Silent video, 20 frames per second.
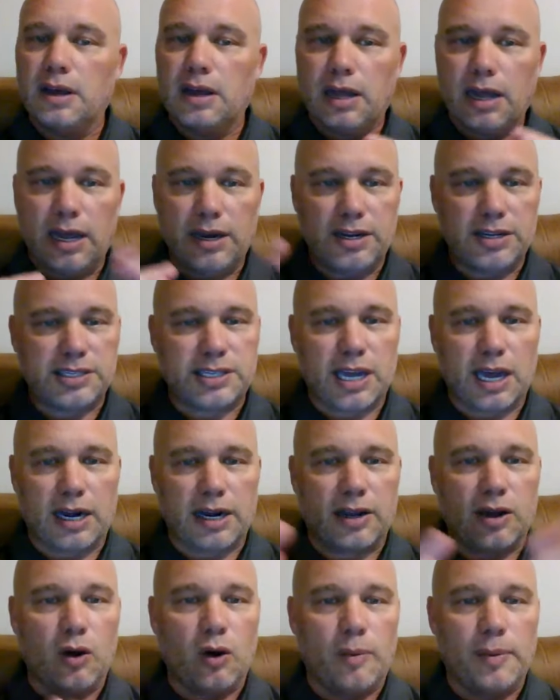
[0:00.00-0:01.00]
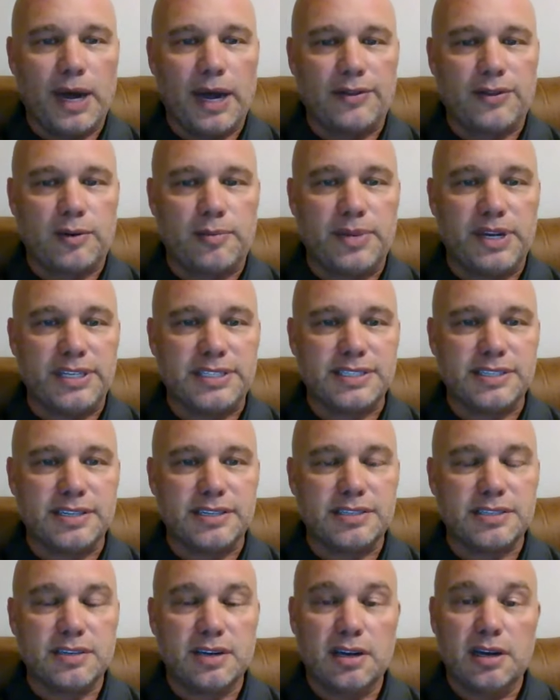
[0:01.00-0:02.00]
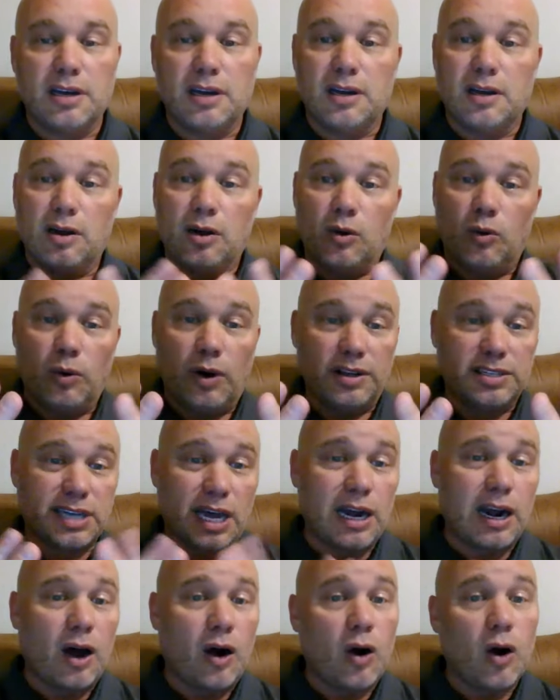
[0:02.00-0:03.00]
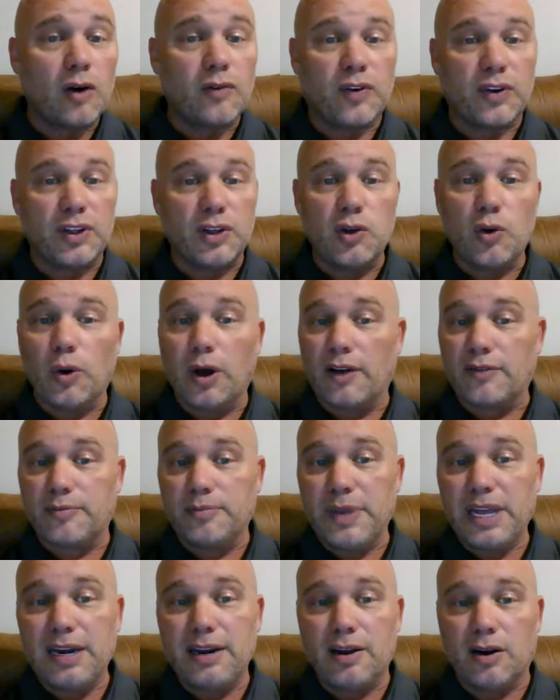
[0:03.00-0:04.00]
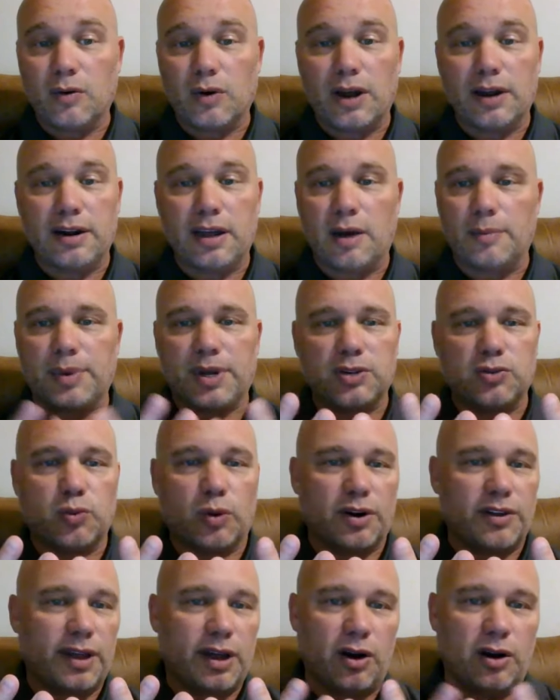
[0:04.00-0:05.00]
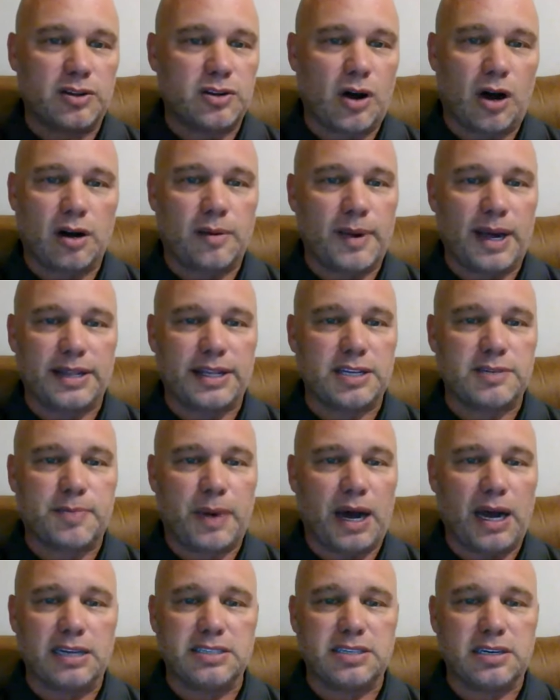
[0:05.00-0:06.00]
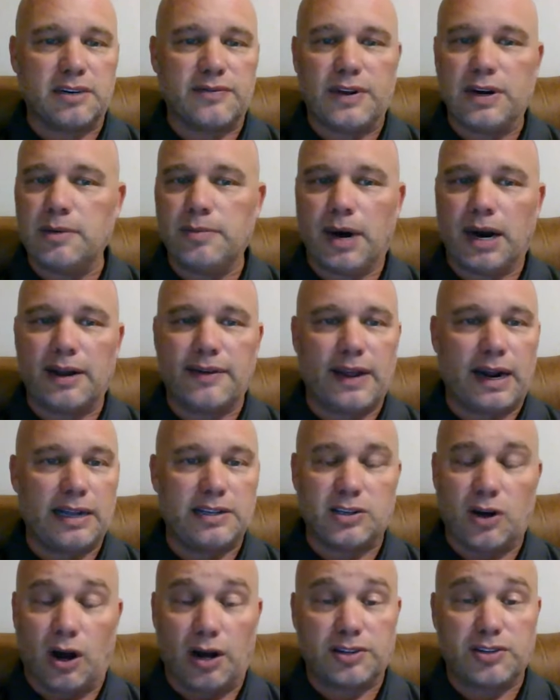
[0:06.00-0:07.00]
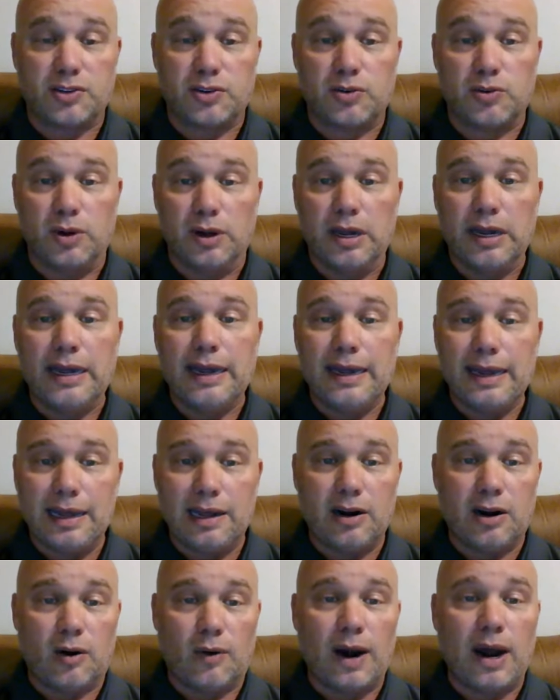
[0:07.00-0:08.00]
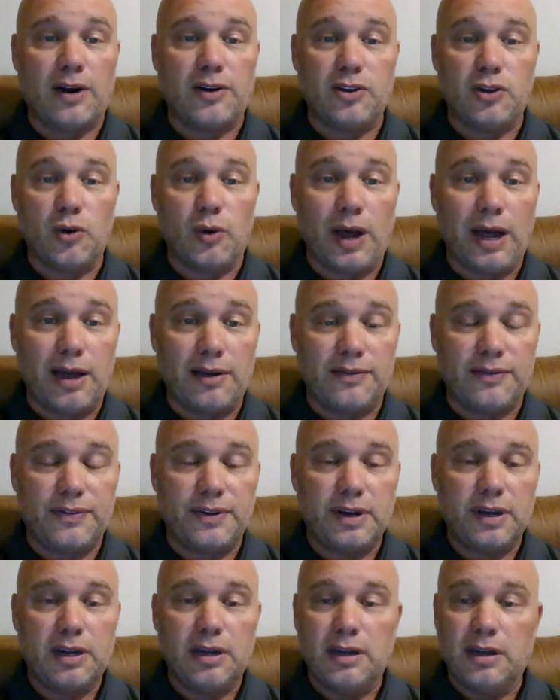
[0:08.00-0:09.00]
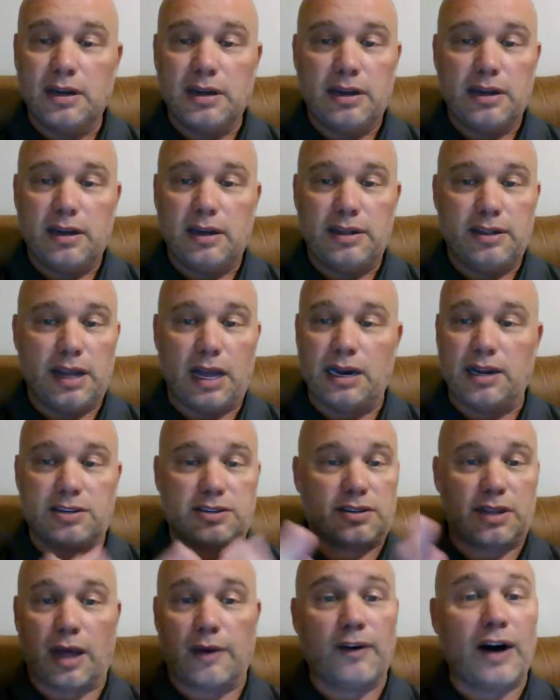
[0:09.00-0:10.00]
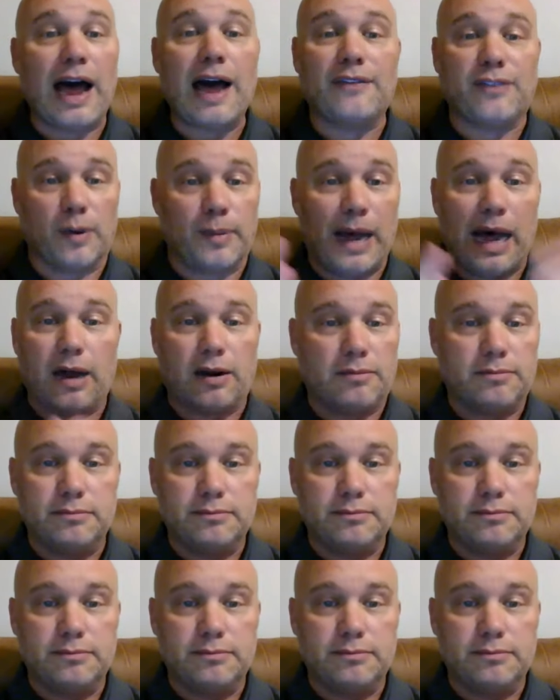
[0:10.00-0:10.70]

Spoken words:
and just kind of go about their business. Well, it's kind of hard for the UF media right now because what are they going to talk about that's positive? Anybody that I talk to in and around UF, they laugh about them.